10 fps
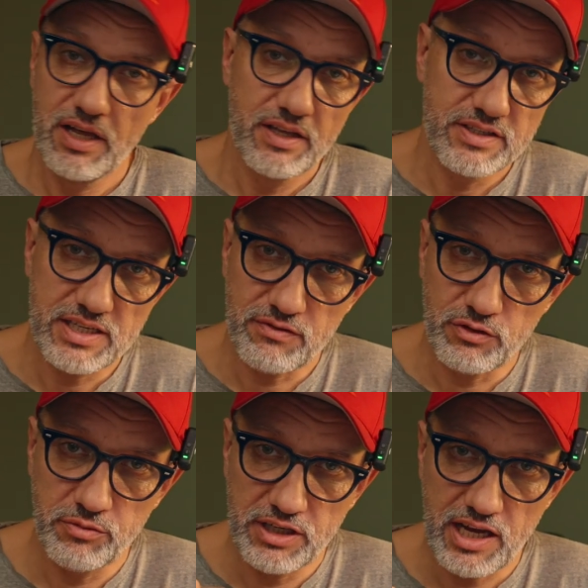that will
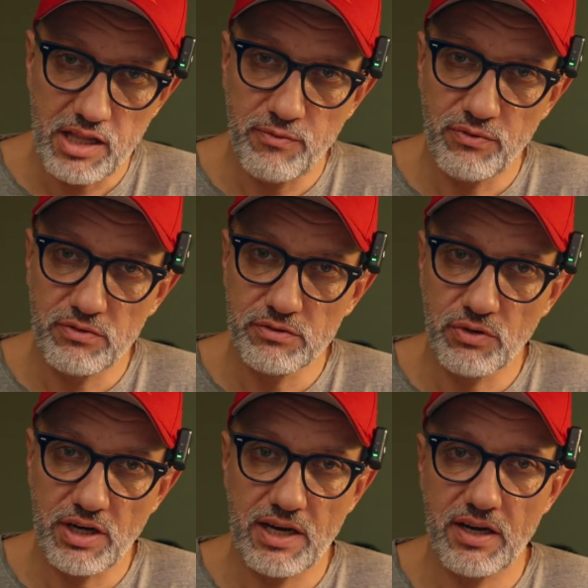be helpful to
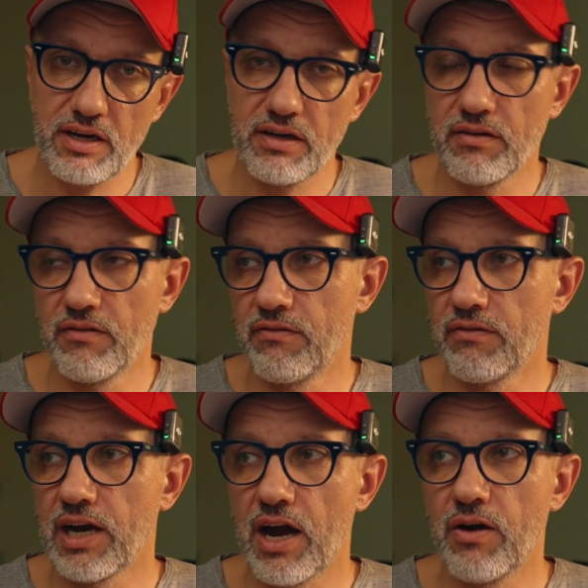hear
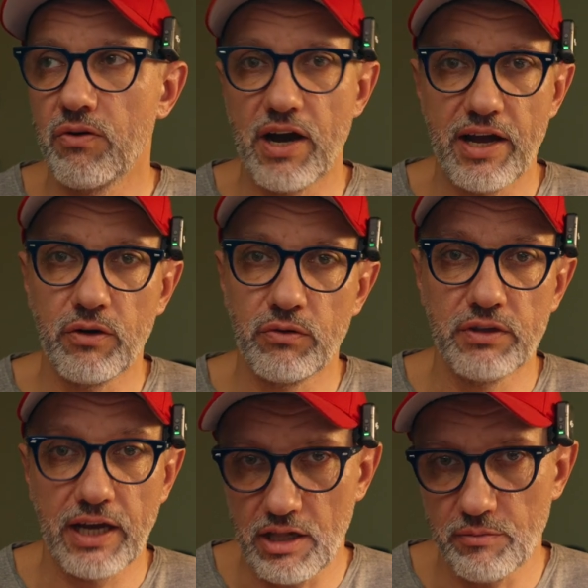how I could
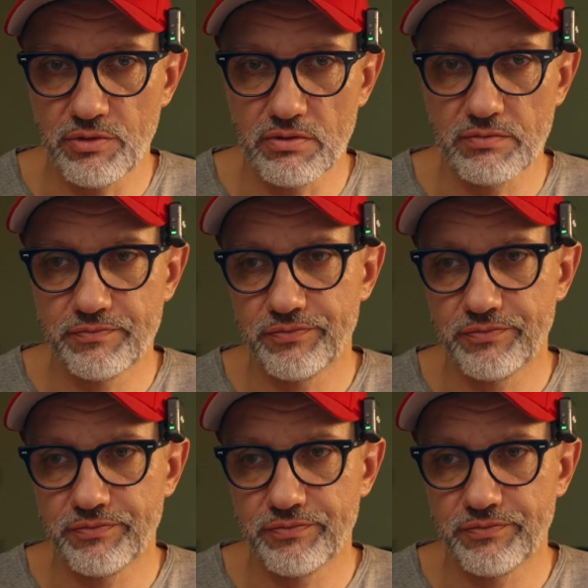help you.